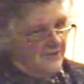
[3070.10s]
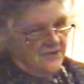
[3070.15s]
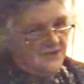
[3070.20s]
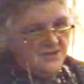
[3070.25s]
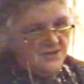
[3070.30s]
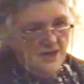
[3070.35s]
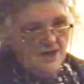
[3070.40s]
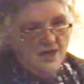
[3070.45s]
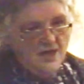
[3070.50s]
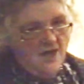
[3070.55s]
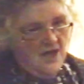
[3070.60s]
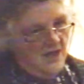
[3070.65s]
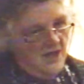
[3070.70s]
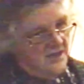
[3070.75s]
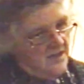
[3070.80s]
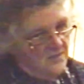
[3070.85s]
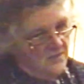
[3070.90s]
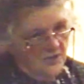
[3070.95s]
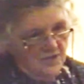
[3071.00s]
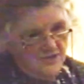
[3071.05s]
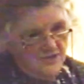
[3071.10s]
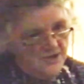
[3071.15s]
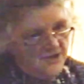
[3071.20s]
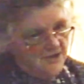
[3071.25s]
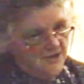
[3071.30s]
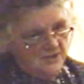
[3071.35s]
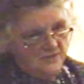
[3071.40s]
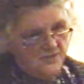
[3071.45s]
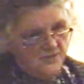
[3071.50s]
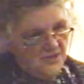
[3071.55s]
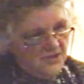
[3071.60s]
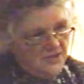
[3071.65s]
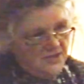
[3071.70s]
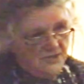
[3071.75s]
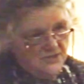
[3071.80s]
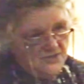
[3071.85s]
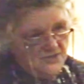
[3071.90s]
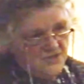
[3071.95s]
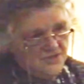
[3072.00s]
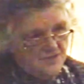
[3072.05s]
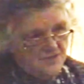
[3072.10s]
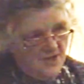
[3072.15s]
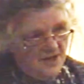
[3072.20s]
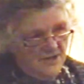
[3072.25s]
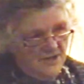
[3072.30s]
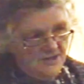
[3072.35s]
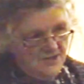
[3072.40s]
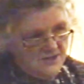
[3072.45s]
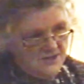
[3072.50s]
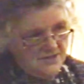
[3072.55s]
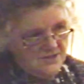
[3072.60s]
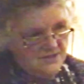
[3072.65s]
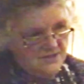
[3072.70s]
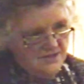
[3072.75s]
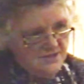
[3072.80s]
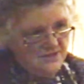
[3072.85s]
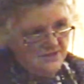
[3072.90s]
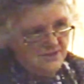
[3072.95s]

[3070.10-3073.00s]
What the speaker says: that anybody can be a good Samaritan